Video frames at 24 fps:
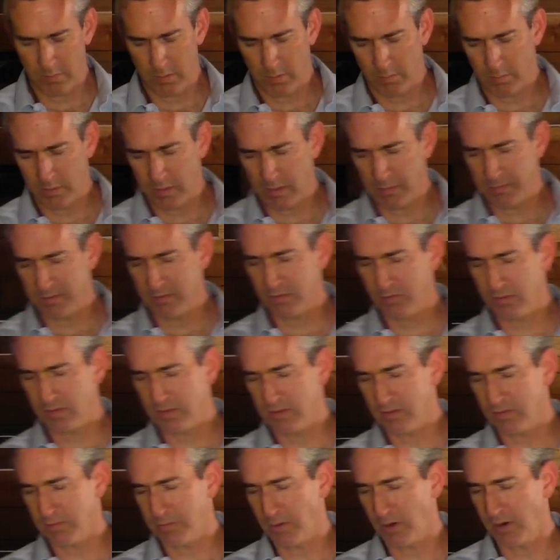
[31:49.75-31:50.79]
let me just read
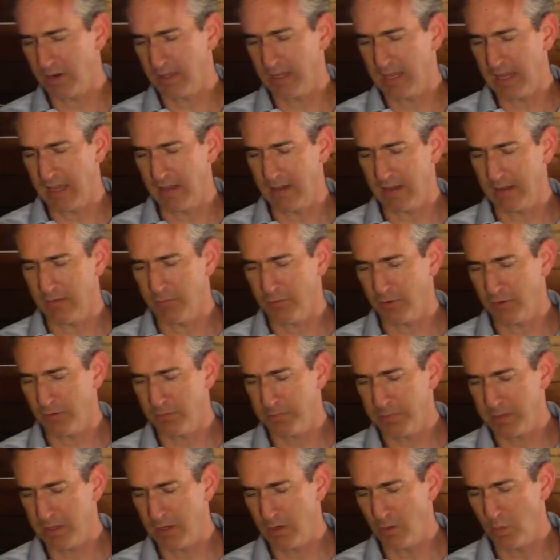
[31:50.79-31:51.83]
this part again. In
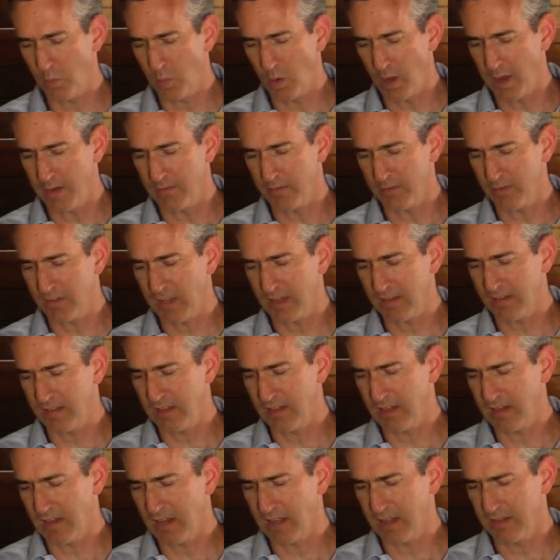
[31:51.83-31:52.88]
1 Peter 1, verse
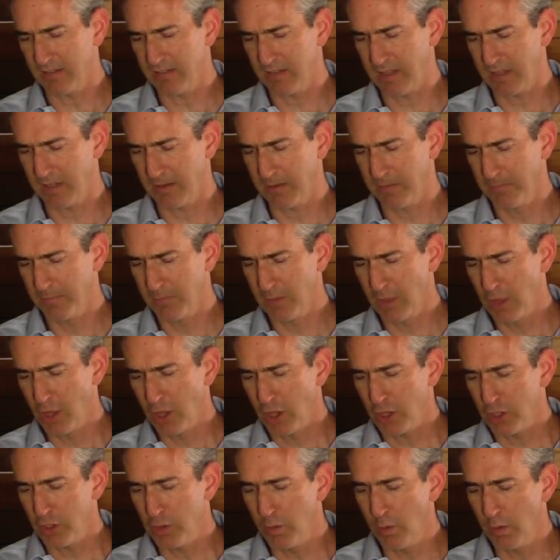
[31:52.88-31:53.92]
18 and 19,
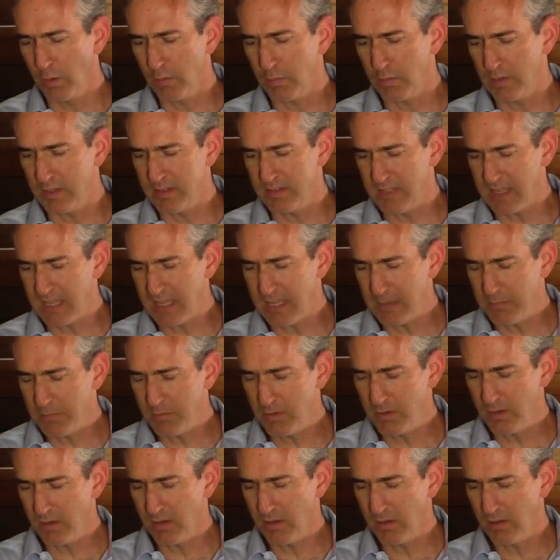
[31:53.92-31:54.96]
"You were
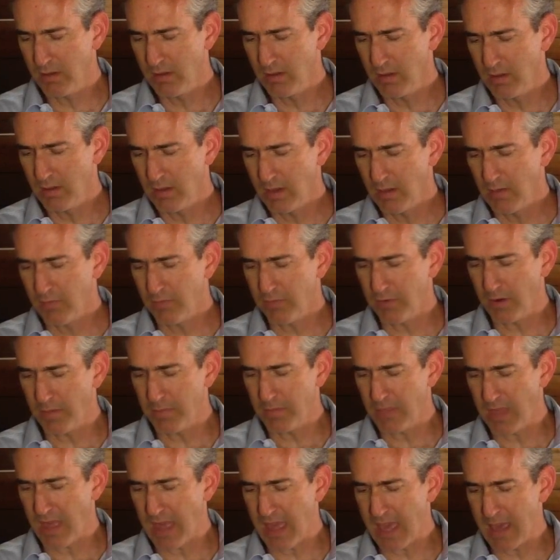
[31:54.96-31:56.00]
redeemed from
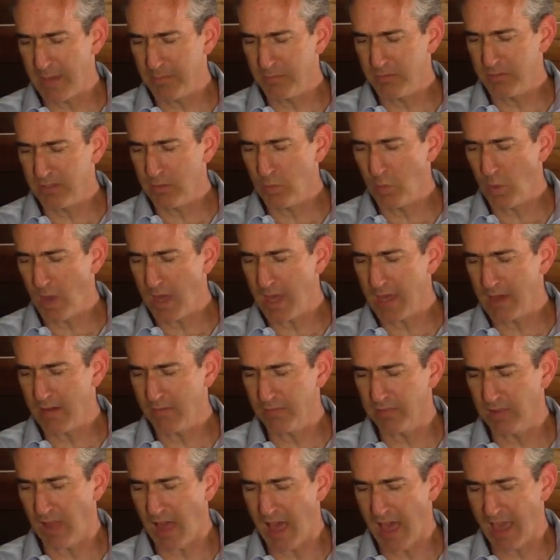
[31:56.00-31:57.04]
the empty way
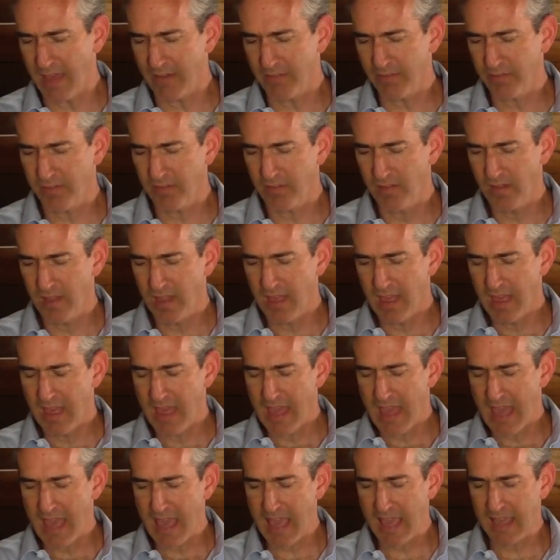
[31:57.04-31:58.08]
of life
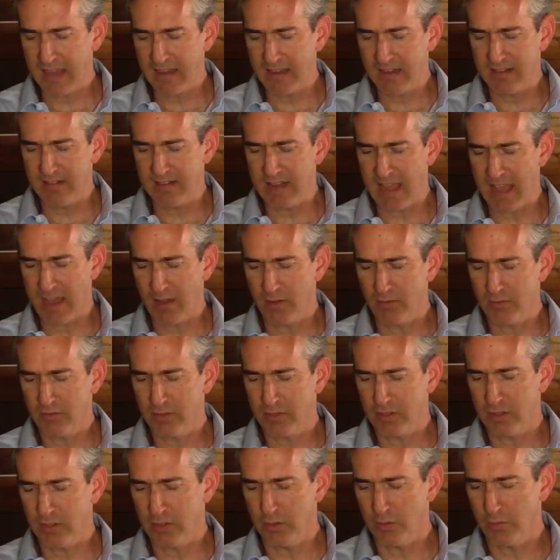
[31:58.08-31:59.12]
handed down
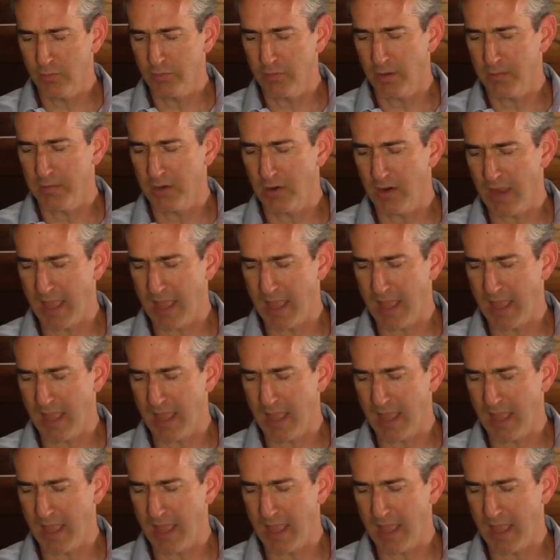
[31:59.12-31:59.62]
to you from your